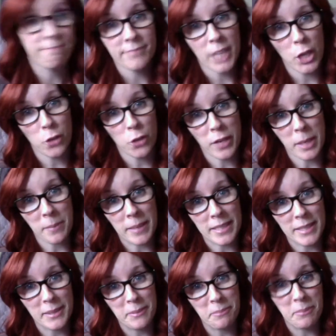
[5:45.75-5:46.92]
don't recommend
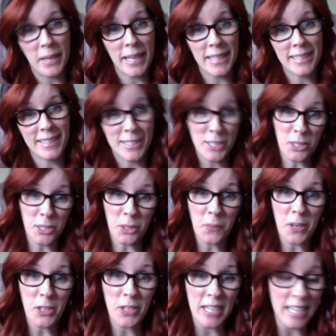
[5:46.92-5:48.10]
it, but it's the only way
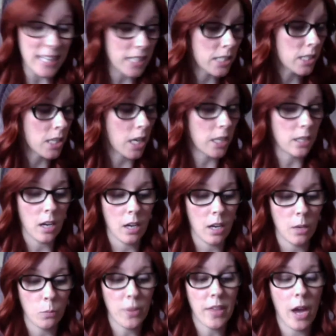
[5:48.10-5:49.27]
you can get this done
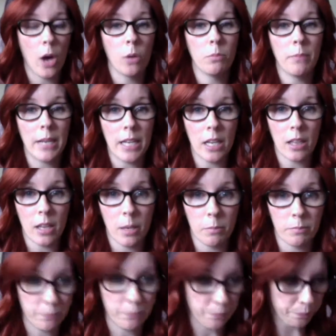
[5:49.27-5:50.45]
without making
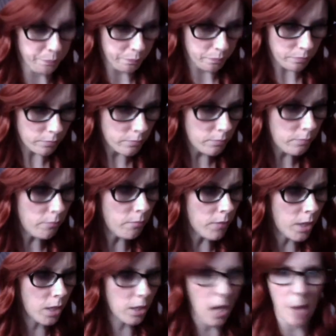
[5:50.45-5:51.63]
them
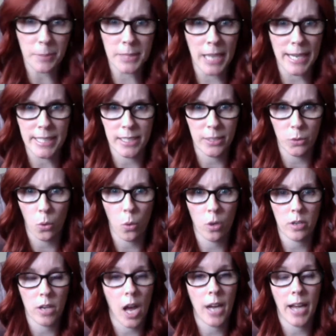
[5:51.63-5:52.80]
lopsided
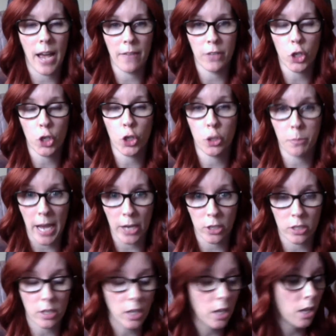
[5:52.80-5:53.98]
or not having a good
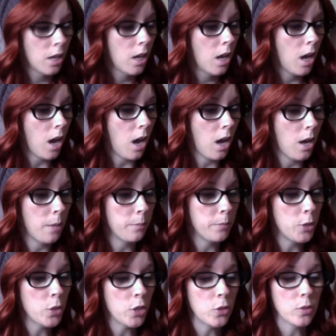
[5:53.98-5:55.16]
pattern.
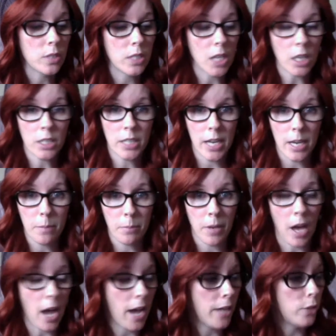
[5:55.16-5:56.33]
You can use duct tape.
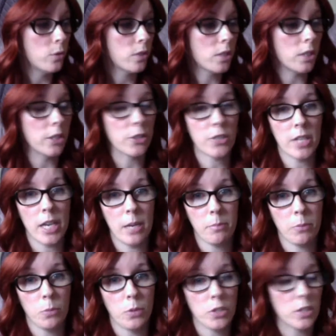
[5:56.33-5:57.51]
I used clear tape,
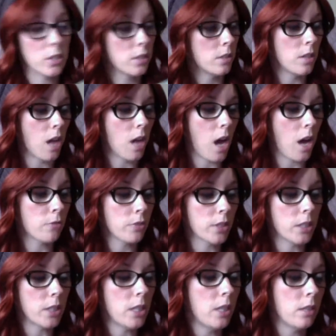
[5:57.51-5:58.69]
which is not
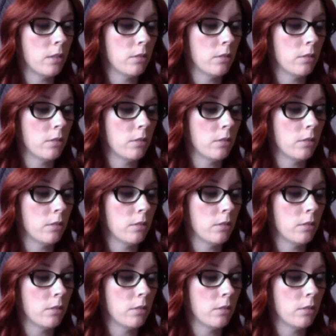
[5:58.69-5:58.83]
really